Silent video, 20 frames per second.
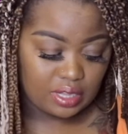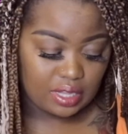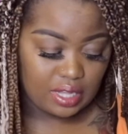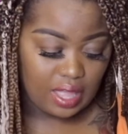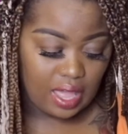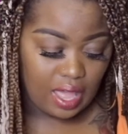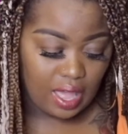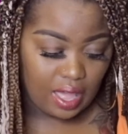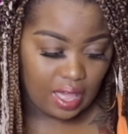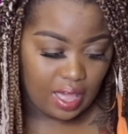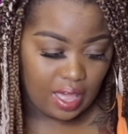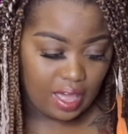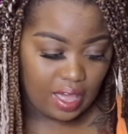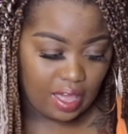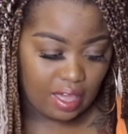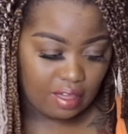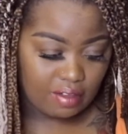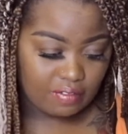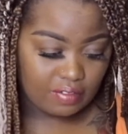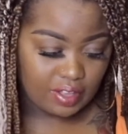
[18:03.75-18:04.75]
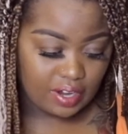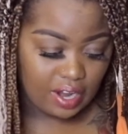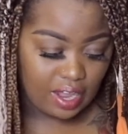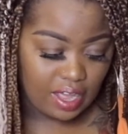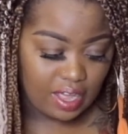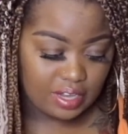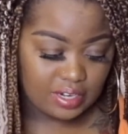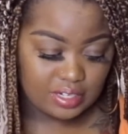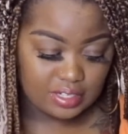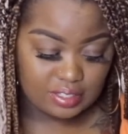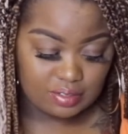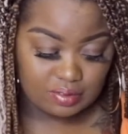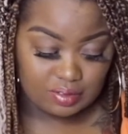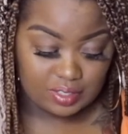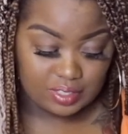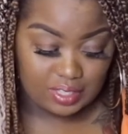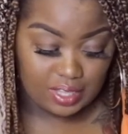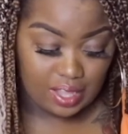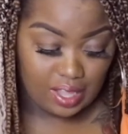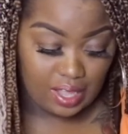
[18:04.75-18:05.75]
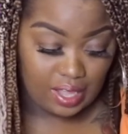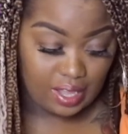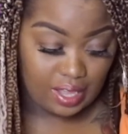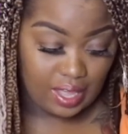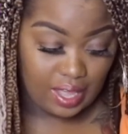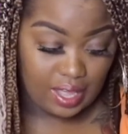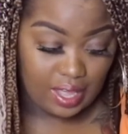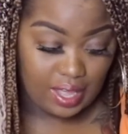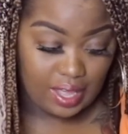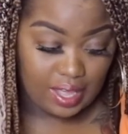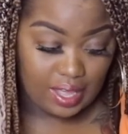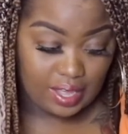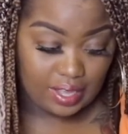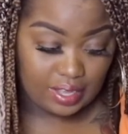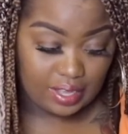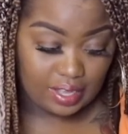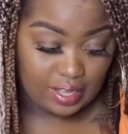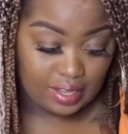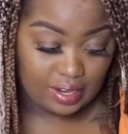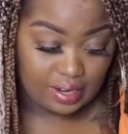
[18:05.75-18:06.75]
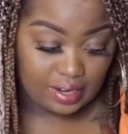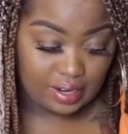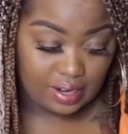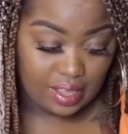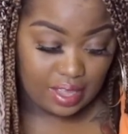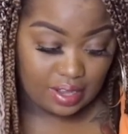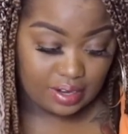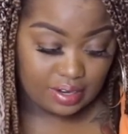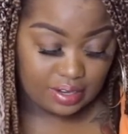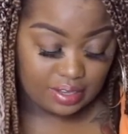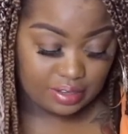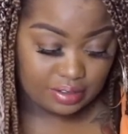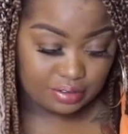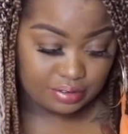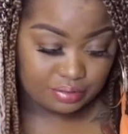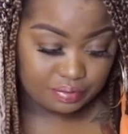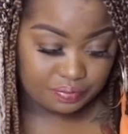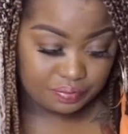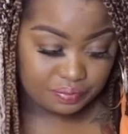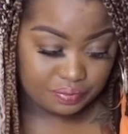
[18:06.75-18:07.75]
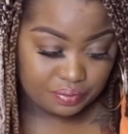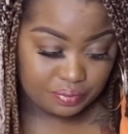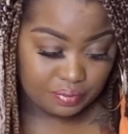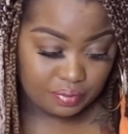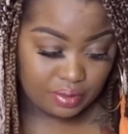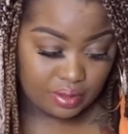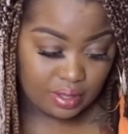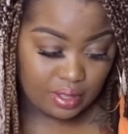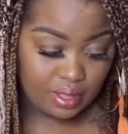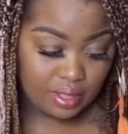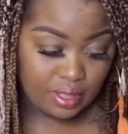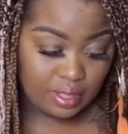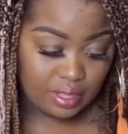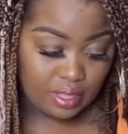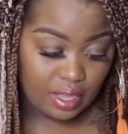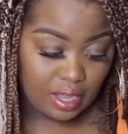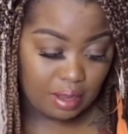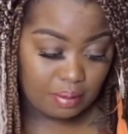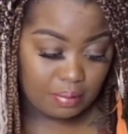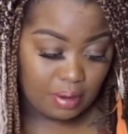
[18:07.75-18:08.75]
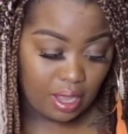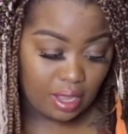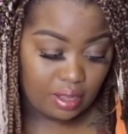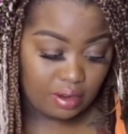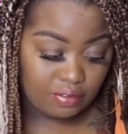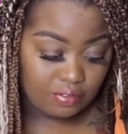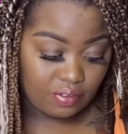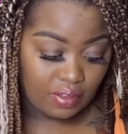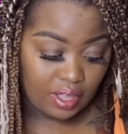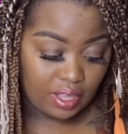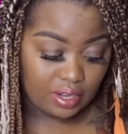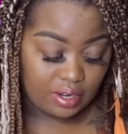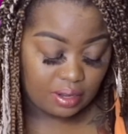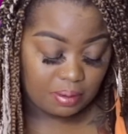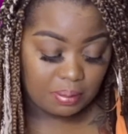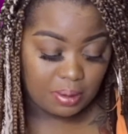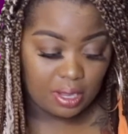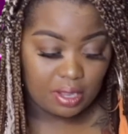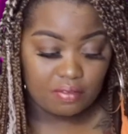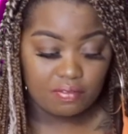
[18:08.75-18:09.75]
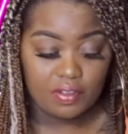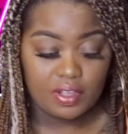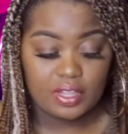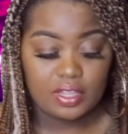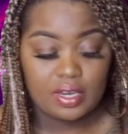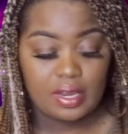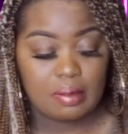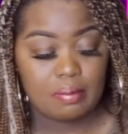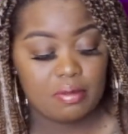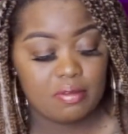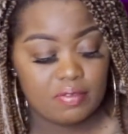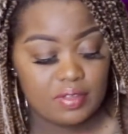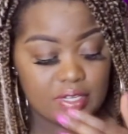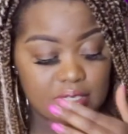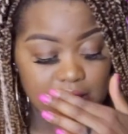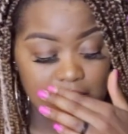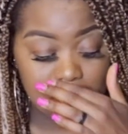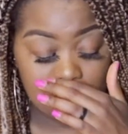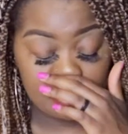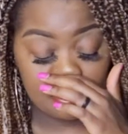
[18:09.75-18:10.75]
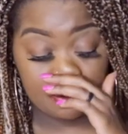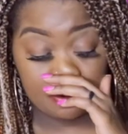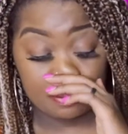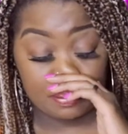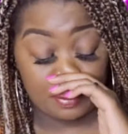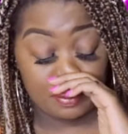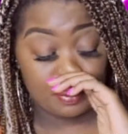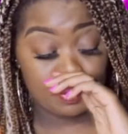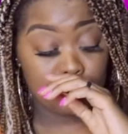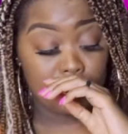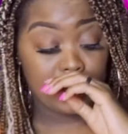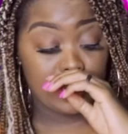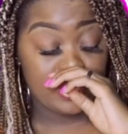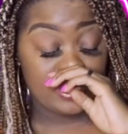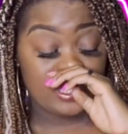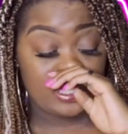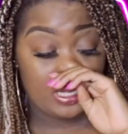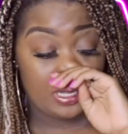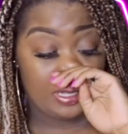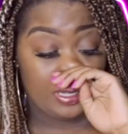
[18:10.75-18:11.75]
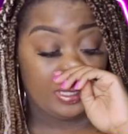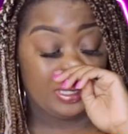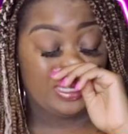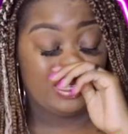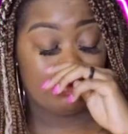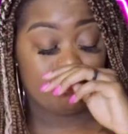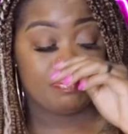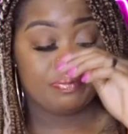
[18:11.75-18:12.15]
Live, and I just was like, I cannot deal. Yeah, I'm not gonna find the name of it because I don't even remember where I saw it.